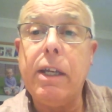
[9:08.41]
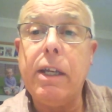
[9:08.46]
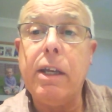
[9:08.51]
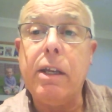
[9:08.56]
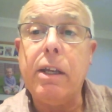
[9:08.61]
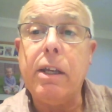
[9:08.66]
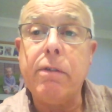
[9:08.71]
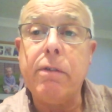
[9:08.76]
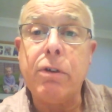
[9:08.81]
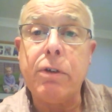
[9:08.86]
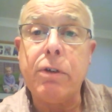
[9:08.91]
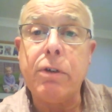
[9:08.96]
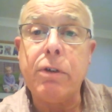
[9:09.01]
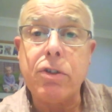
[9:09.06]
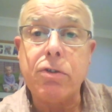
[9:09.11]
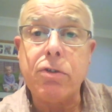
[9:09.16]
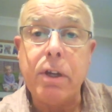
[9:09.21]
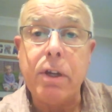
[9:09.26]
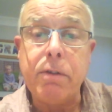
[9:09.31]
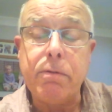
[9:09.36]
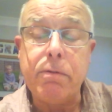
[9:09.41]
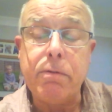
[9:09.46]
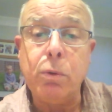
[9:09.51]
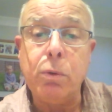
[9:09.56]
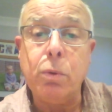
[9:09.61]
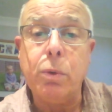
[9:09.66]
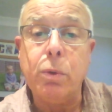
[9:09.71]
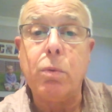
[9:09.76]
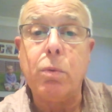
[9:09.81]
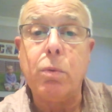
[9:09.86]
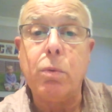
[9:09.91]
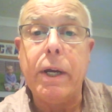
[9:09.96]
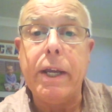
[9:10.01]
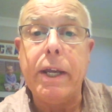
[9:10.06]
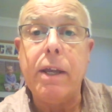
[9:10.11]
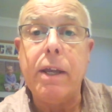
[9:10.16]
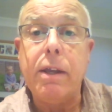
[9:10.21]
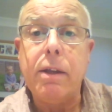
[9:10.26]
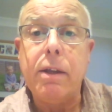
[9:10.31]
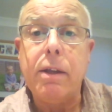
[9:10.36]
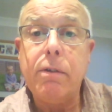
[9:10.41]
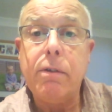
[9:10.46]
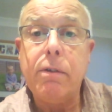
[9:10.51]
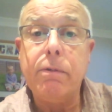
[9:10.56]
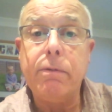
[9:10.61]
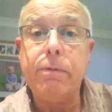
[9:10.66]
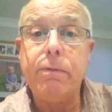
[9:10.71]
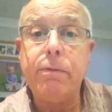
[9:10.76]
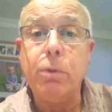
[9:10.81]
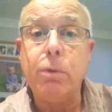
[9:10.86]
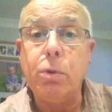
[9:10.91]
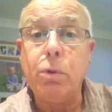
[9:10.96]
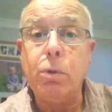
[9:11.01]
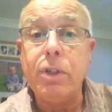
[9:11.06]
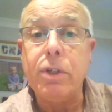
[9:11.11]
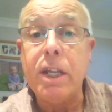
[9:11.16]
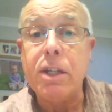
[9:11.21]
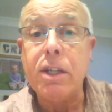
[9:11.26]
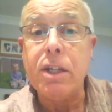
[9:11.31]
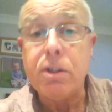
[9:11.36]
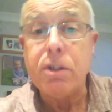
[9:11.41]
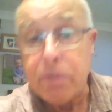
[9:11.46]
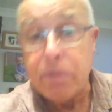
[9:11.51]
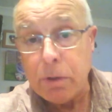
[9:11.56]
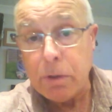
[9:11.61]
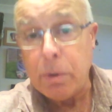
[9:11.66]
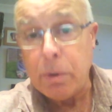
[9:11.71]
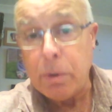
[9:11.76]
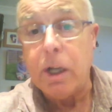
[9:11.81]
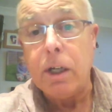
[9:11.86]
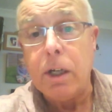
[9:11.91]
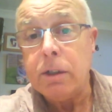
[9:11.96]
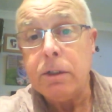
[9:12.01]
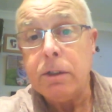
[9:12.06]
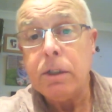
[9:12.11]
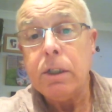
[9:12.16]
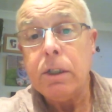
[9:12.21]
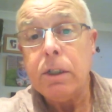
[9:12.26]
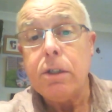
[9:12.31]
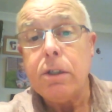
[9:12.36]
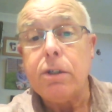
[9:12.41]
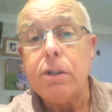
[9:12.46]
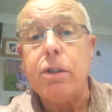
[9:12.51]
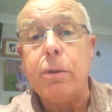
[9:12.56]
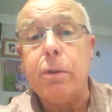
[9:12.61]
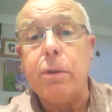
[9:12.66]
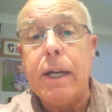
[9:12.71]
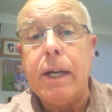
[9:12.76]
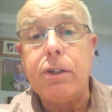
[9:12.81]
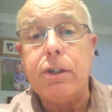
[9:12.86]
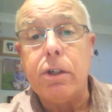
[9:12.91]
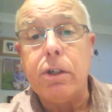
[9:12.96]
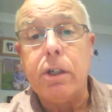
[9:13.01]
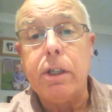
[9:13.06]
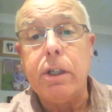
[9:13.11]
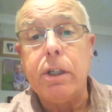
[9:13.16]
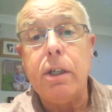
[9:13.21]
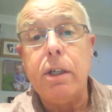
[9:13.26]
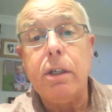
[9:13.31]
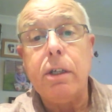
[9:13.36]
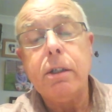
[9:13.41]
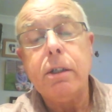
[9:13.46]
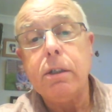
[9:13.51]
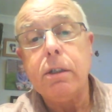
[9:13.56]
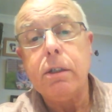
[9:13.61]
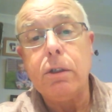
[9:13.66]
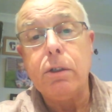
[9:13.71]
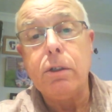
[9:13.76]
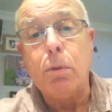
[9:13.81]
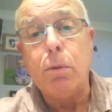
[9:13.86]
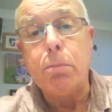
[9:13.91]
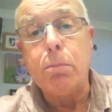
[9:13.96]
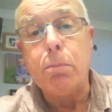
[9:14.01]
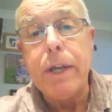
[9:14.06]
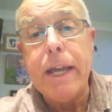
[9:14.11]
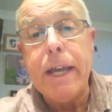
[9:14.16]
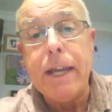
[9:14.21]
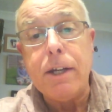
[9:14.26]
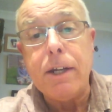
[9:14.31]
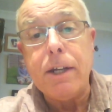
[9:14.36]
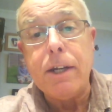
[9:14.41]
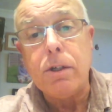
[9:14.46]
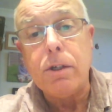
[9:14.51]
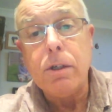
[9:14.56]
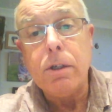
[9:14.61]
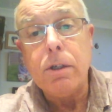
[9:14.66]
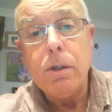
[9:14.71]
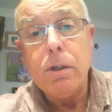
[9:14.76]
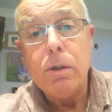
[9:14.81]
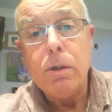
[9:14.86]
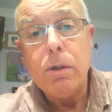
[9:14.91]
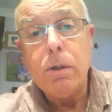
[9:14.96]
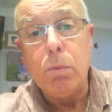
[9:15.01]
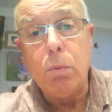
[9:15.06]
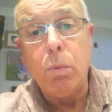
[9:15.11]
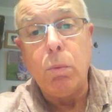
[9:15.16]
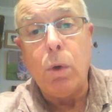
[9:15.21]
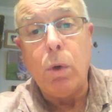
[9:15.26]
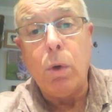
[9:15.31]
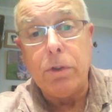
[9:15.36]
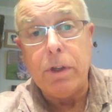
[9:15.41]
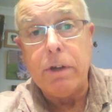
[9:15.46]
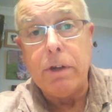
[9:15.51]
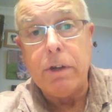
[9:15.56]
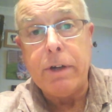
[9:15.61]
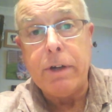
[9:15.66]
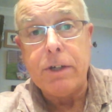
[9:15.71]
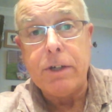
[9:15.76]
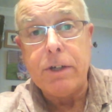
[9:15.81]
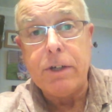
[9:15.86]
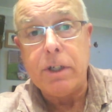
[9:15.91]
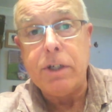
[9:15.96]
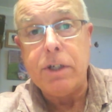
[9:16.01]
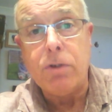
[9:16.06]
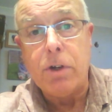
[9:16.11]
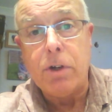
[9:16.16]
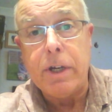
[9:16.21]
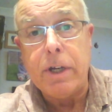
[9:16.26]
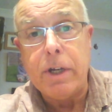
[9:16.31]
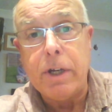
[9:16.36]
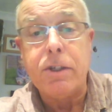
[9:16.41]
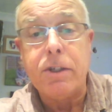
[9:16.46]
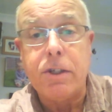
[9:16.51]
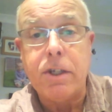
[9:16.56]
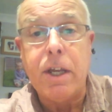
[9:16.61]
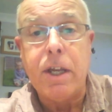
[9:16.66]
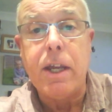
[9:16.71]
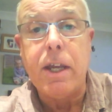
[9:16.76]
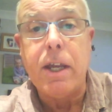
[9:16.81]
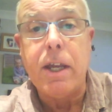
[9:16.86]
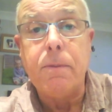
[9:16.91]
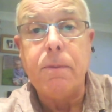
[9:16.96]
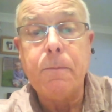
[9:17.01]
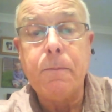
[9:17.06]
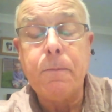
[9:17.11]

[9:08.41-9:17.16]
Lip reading: in a very straightforward way for the interviewer to actually comprehend what they're actually trying to say.